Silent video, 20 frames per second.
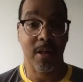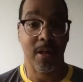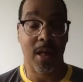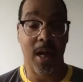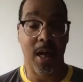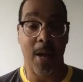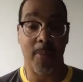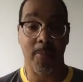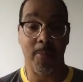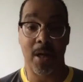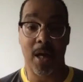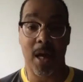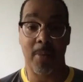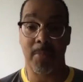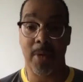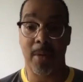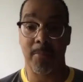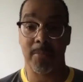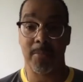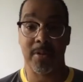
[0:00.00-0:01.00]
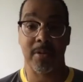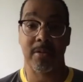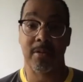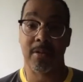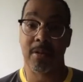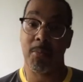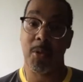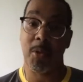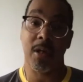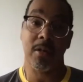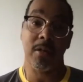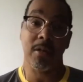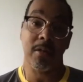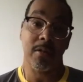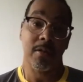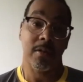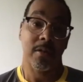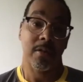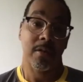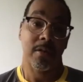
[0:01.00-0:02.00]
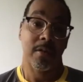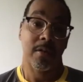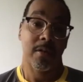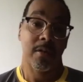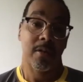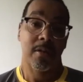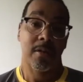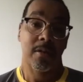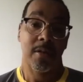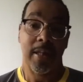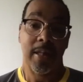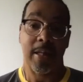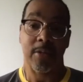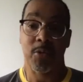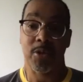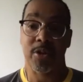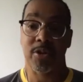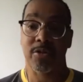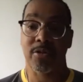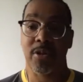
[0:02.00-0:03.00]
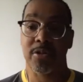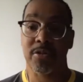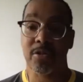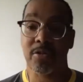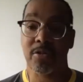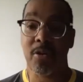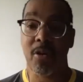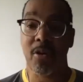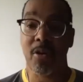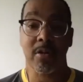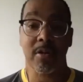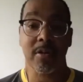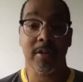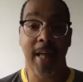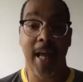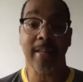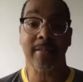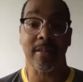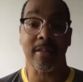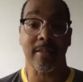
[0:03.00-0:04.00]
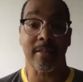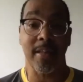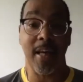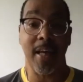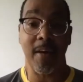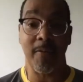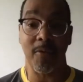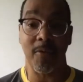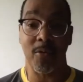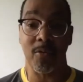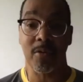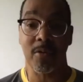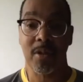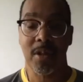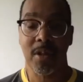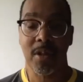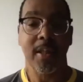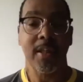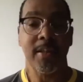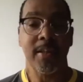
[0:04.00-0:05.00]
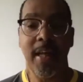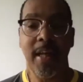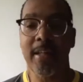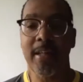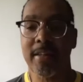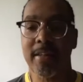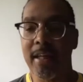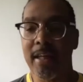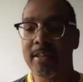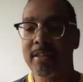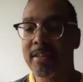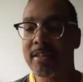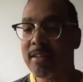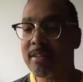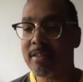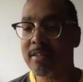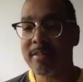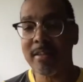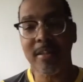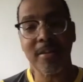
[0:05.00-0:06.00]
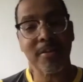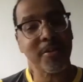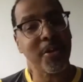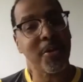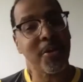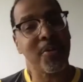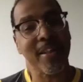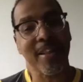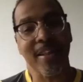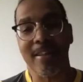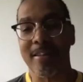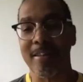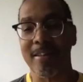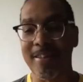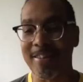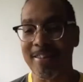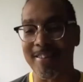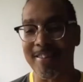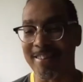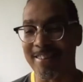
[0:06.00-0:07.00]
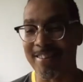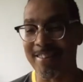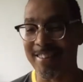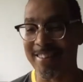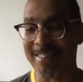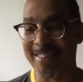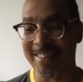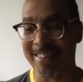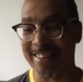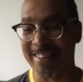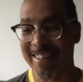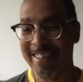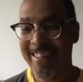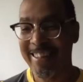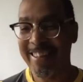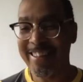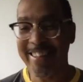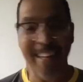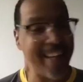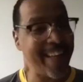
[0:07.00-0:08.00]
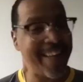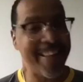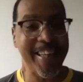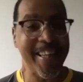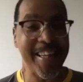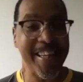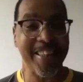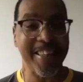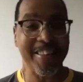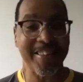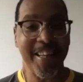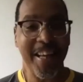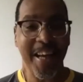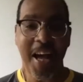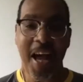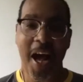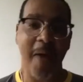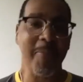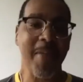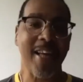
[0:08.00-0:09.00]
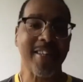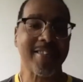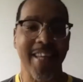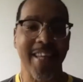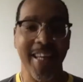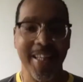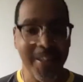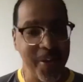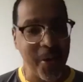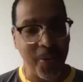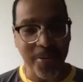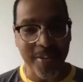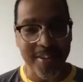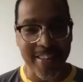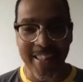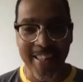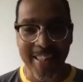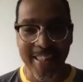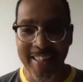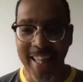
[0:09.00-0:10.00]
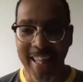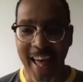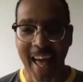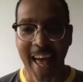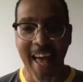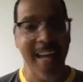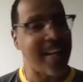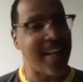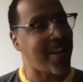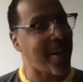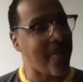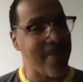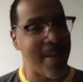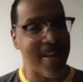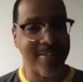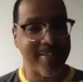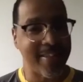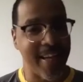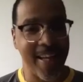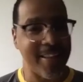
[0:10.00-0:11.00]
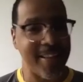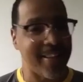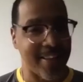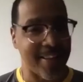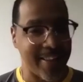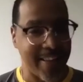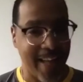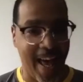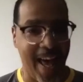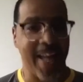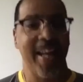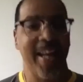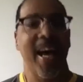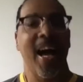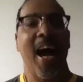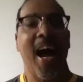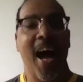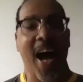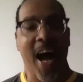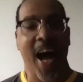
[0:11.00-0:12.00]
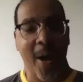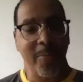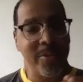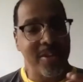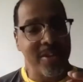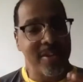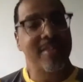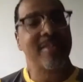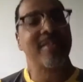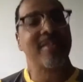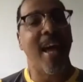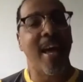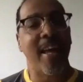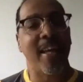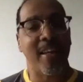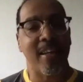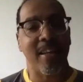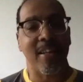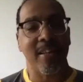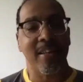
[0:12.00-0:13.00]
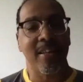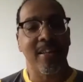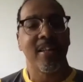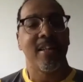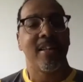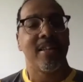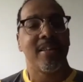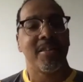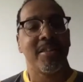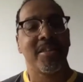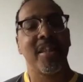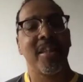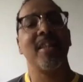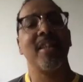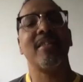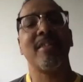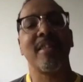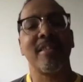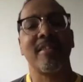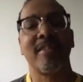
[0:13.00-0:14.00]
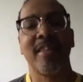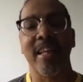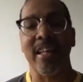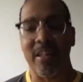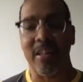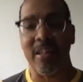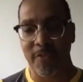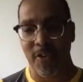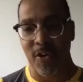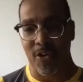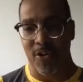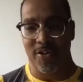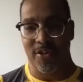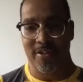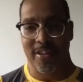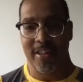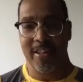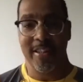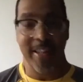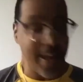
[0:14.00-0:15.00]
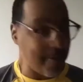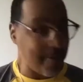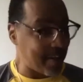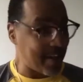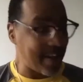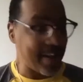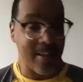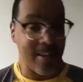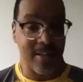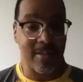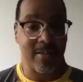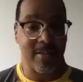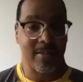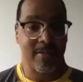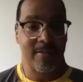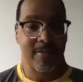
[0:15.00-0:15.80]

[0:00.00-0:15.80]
I'm just, come on. That's what the church has taught us, that's the devil. Yet there Jesus is doing it. There he is. I'm not saying to go seeking that, and I'm not saying none of that. I'm just saying Jesus did it first. There it is.